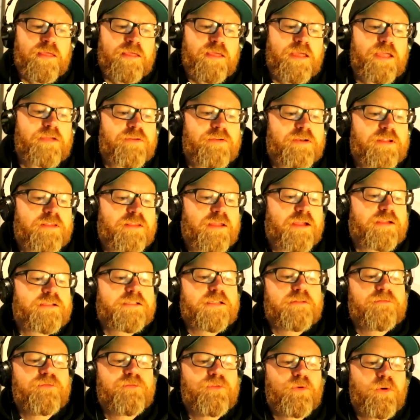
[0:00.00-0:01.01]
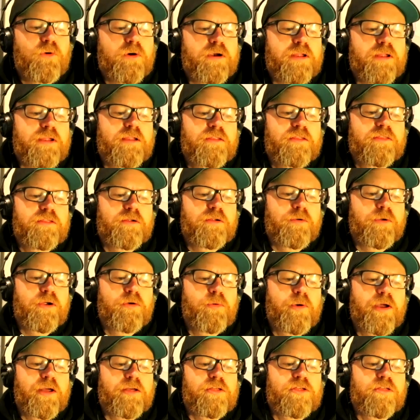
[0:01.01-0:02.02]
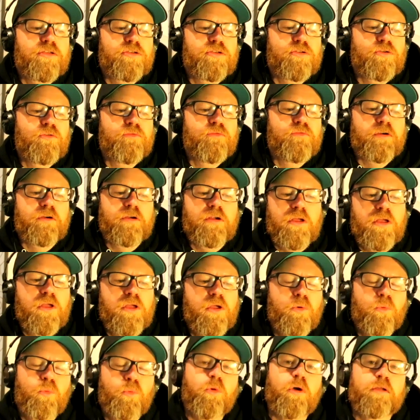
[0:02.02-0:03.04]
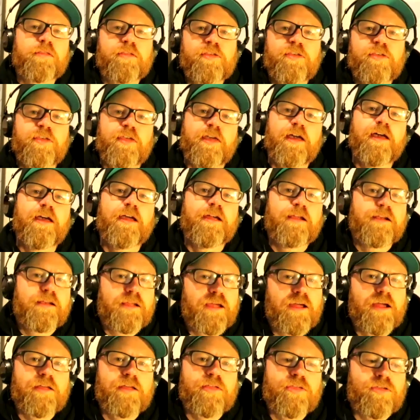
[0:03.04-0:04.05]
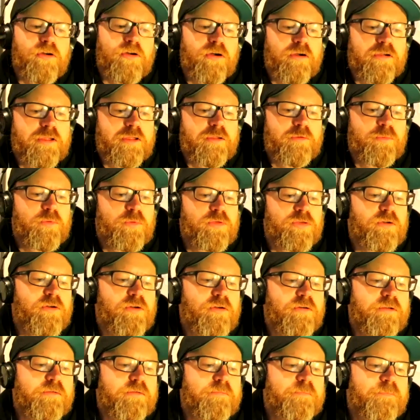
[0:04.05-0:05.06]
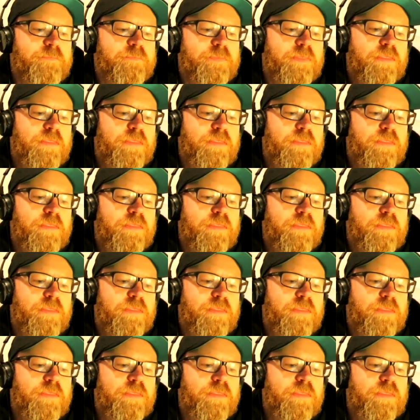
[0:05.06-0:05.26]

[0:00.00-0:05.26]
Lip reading: Even in 1940, there were questions over what side ice hockey was on.